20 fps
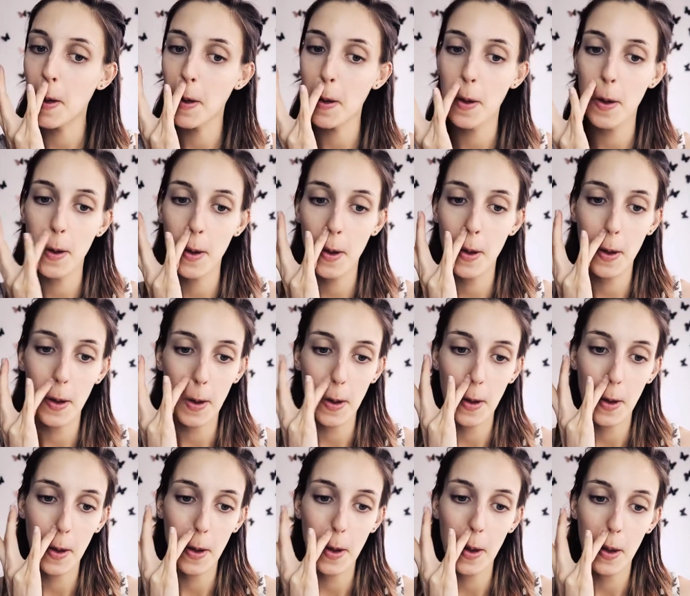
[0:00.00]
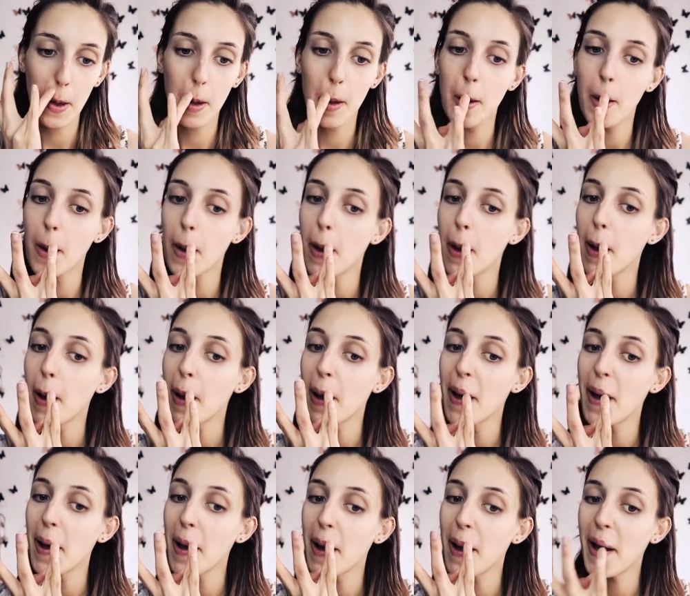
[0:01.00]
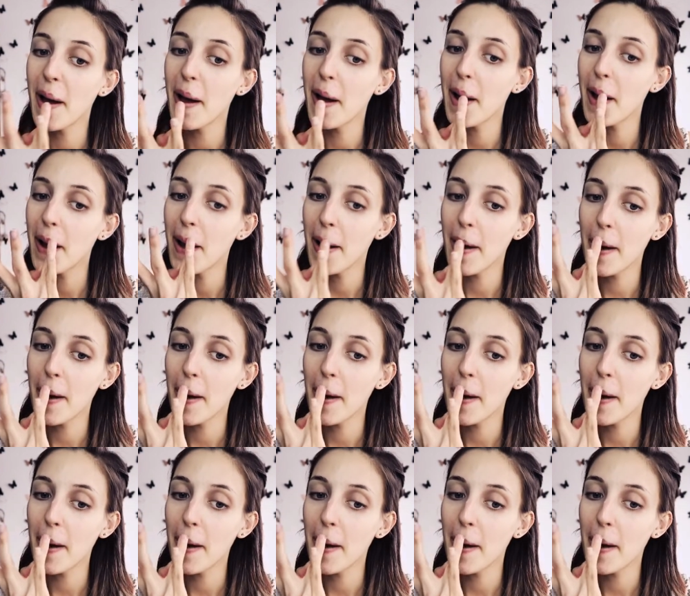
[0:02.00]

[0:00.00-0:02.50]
Nothing is said.